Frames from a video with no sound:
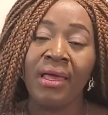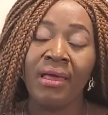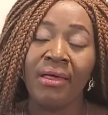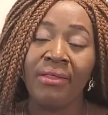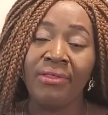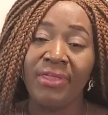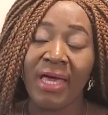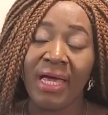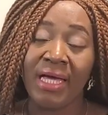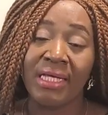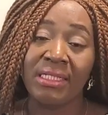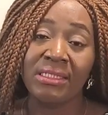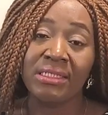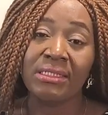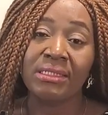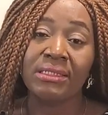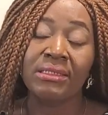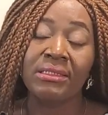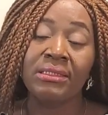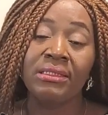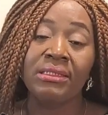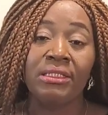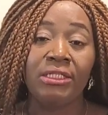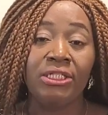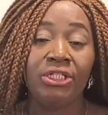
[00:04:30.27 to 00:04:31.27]
that
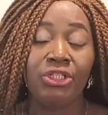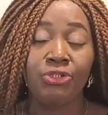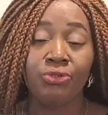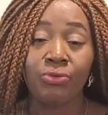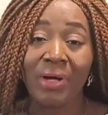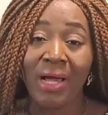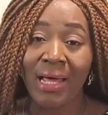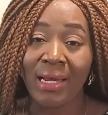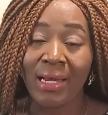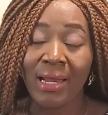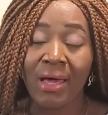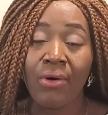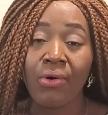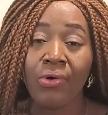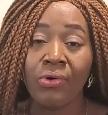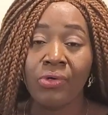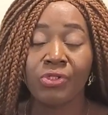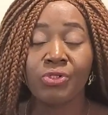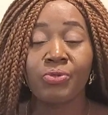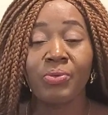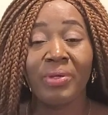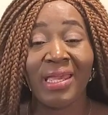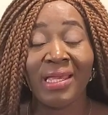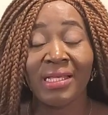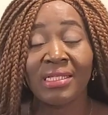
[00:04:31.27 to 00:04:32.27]
he should allow
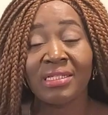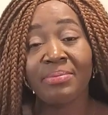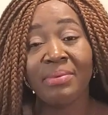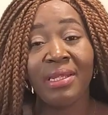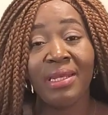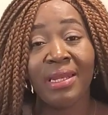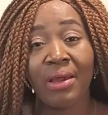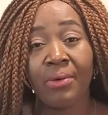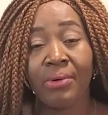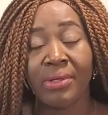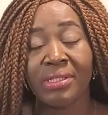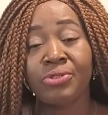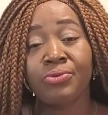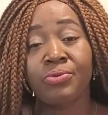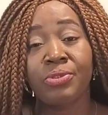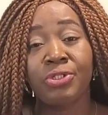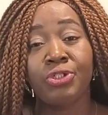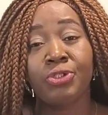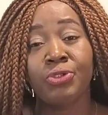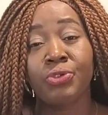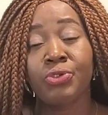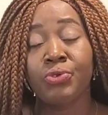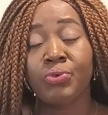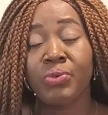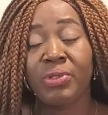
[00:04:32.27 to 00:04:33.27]
us. We explained our
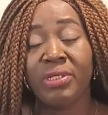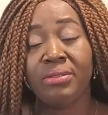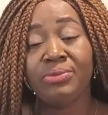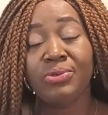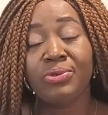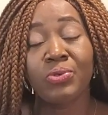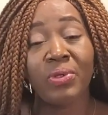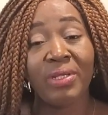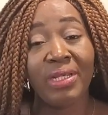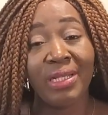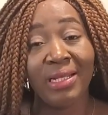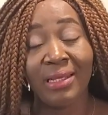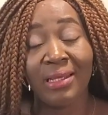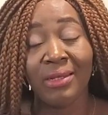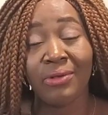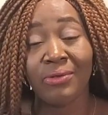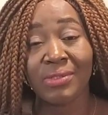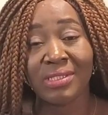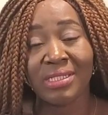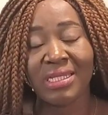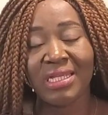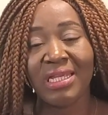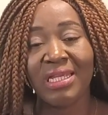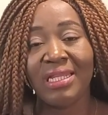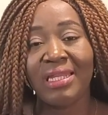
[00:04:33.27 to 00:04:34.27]
situation to him, so he let
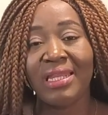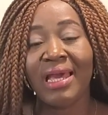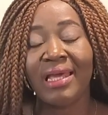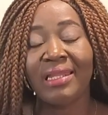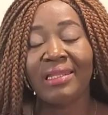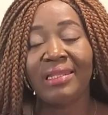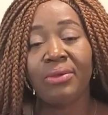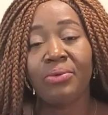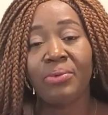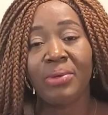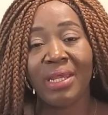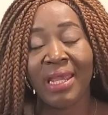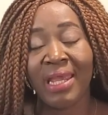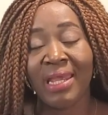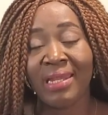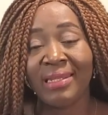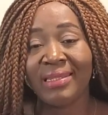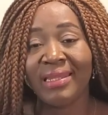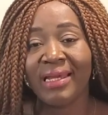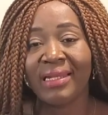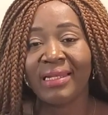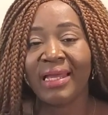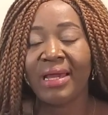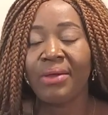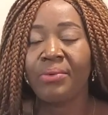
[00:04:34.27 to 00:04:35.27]
us in, and then we
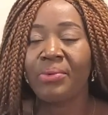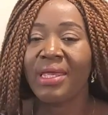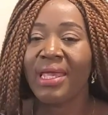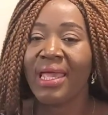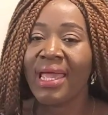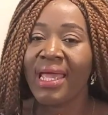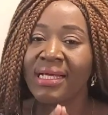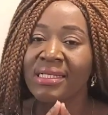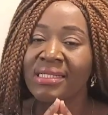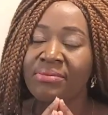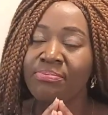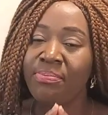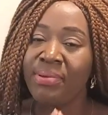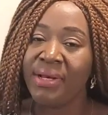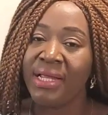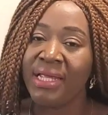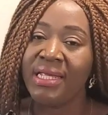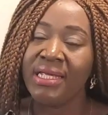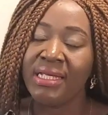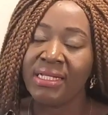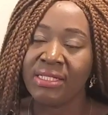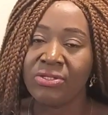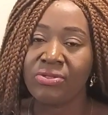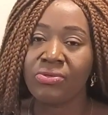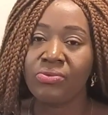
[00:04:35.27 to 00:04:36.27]
entered and we explained
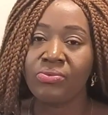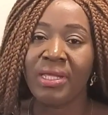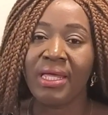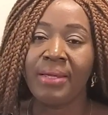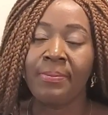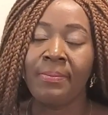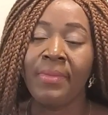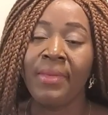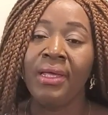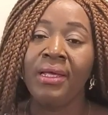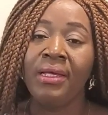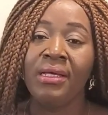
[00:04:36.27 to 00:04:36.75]
it to them.